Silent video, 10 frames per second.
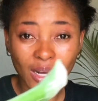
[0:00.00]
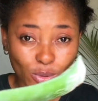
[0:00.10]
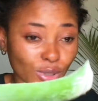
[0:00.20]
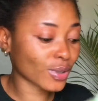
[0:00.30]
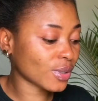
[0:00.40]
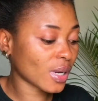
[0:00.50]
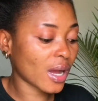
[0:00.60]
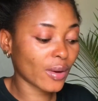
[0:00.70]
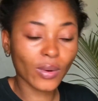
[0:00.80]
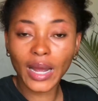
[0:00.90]
I'll show you
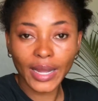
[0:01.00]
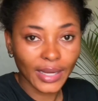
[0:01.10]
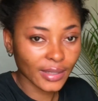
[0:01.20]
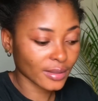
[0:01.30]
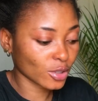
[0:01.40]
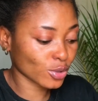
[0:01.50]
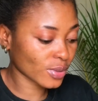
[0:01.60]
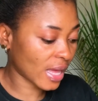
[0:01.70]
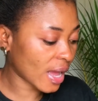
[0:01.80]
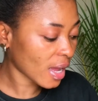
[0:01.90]
how I do that.